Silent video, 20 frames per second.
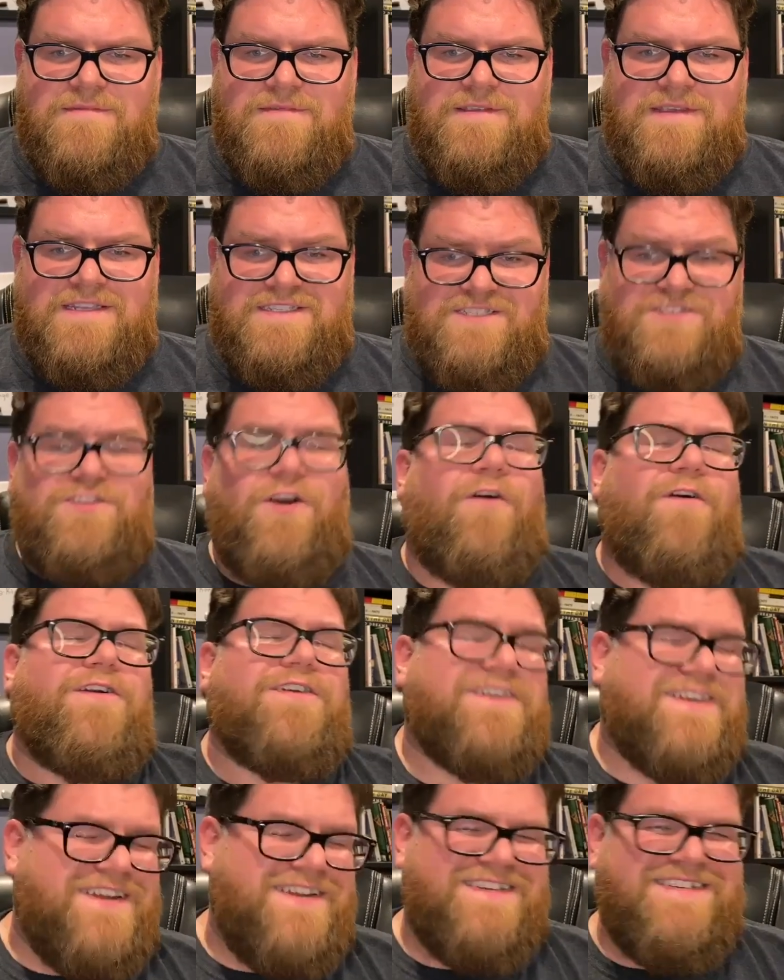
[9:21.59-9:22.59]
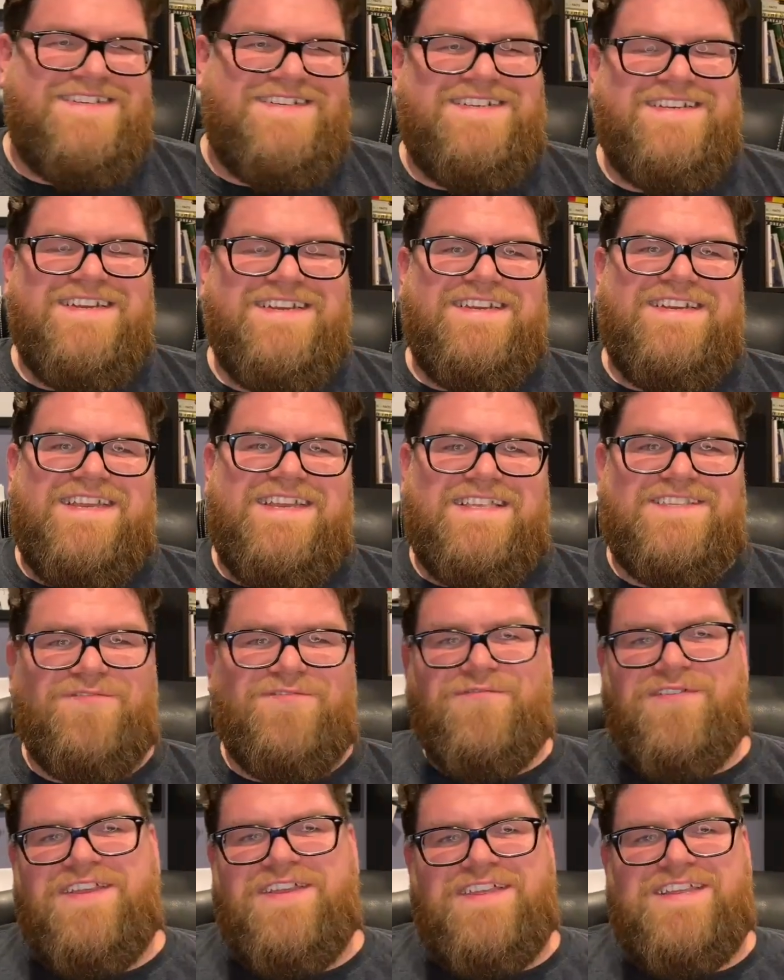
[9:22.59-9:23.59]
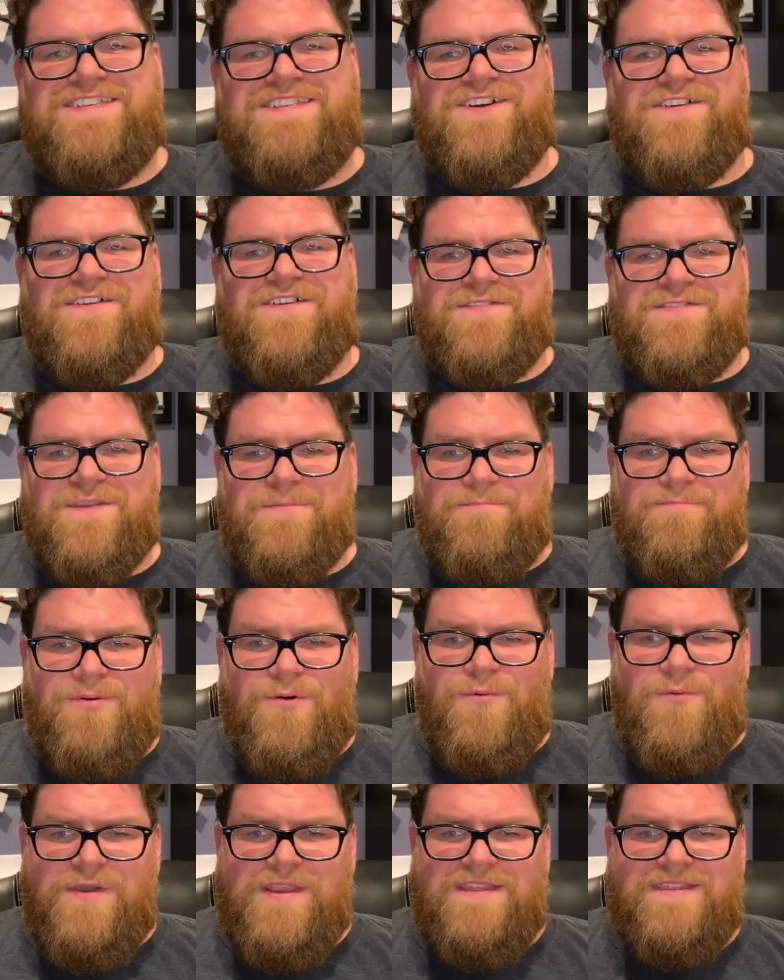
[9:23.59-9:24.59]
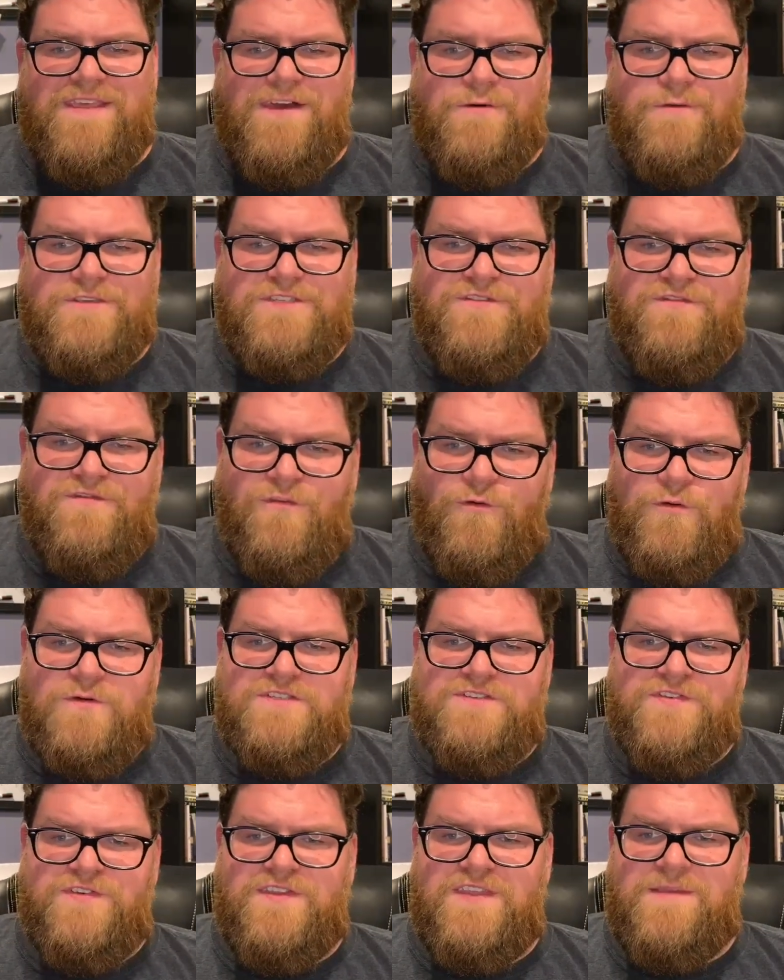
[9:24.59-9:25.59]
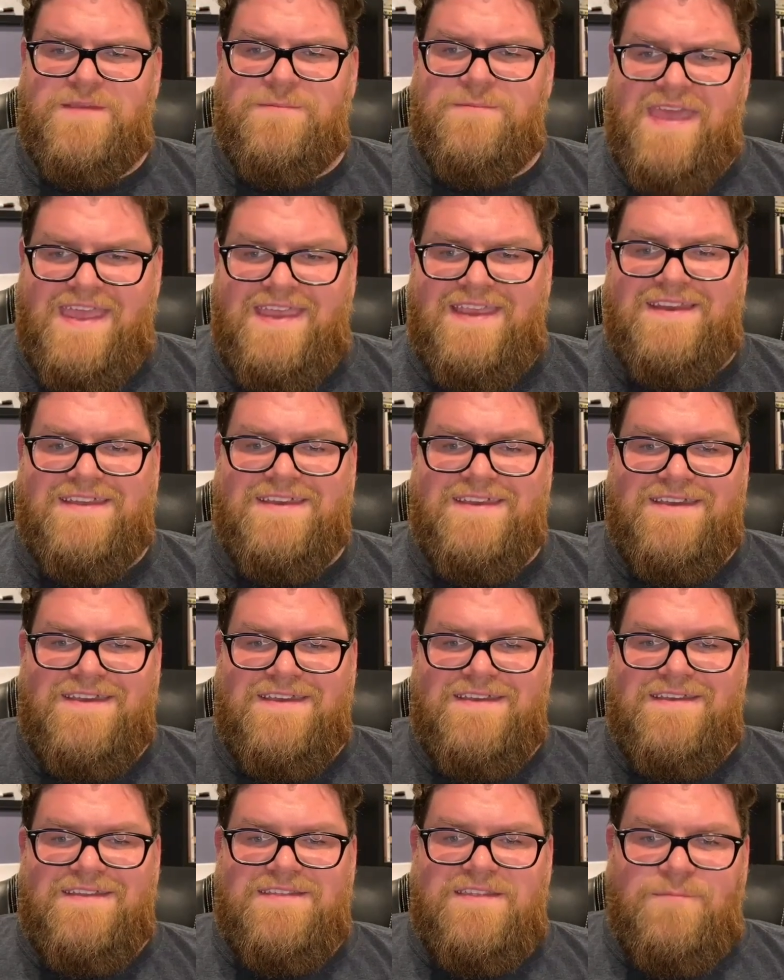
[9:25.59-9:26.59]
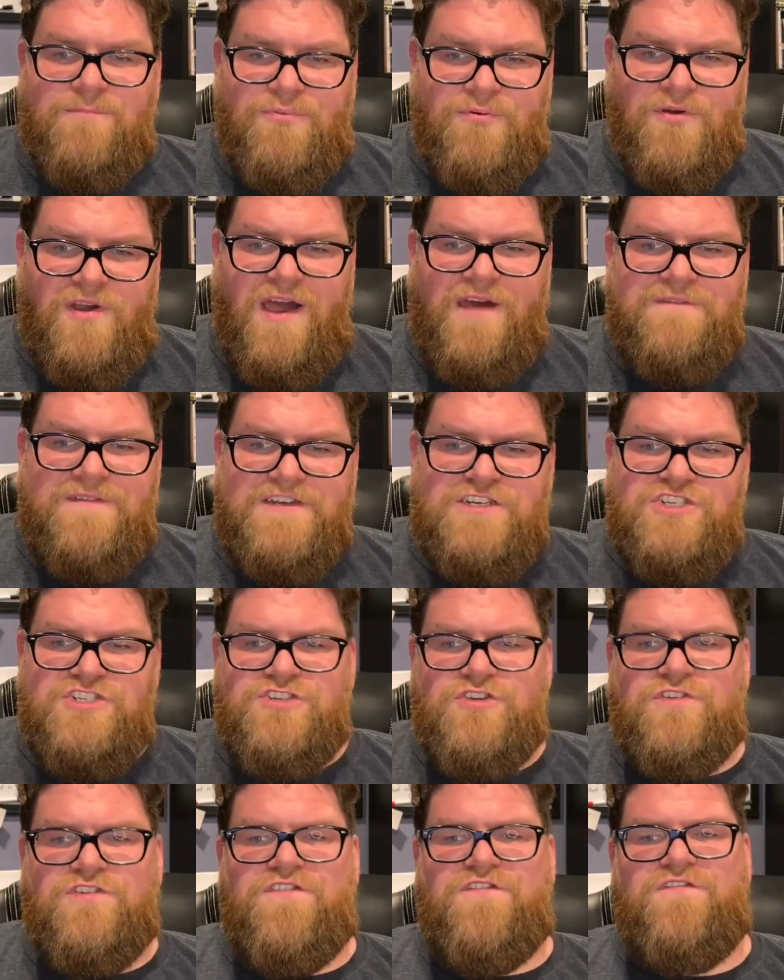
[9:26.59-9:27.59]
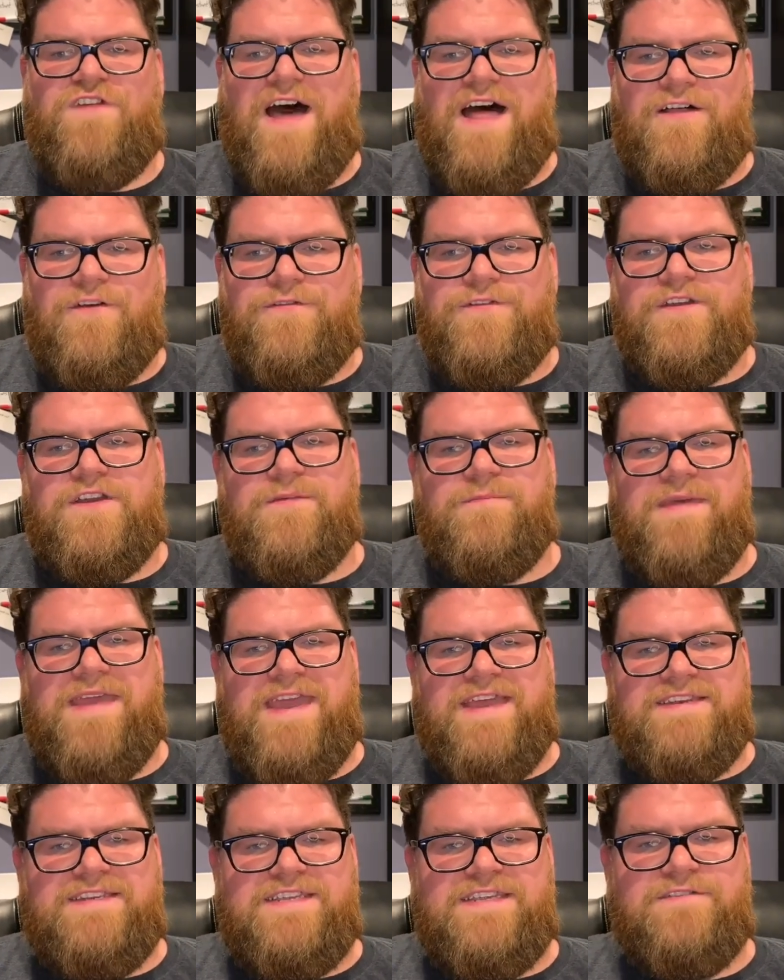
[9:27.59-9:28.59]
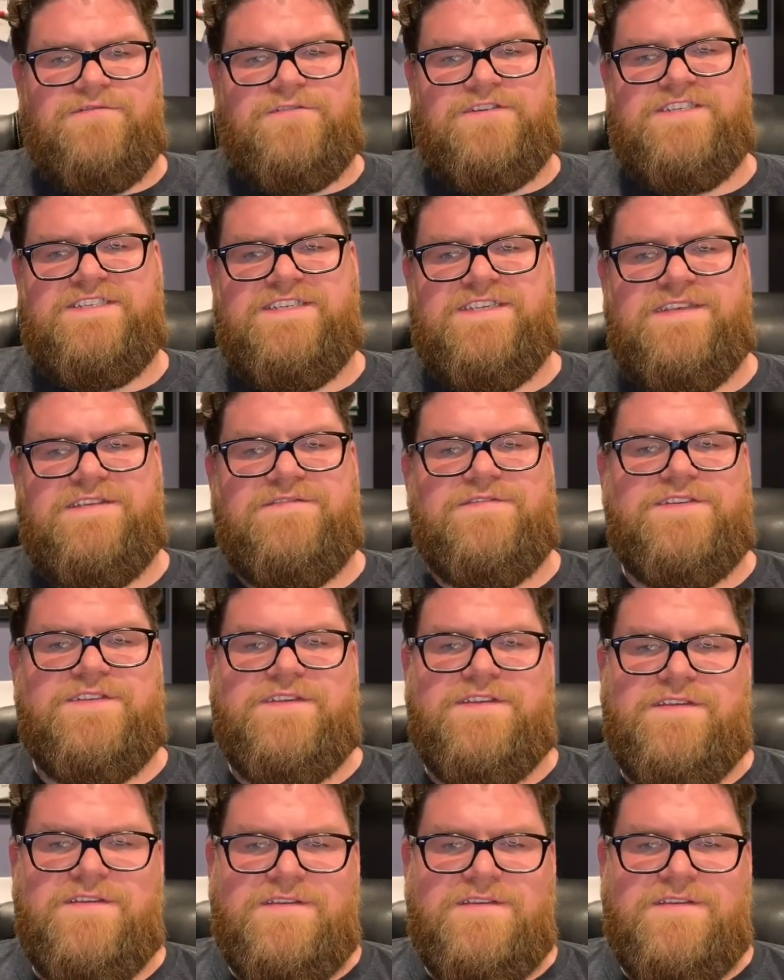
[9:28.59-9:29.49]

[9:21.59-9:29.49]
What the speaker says: It's dark. It's really dark. The point, though, is forcefully made. The prophet should have followed the command he received.